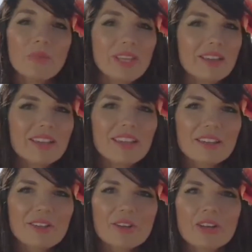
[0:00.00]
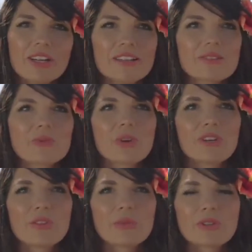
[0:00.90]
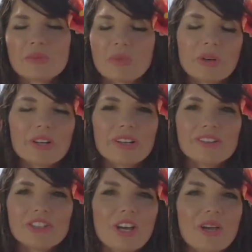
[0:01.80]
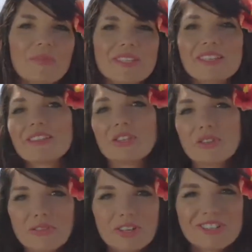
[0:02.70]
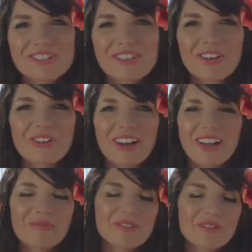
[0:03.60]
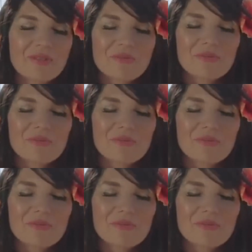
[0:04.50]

being a healer is one of the most important jobs in the universe so i'm so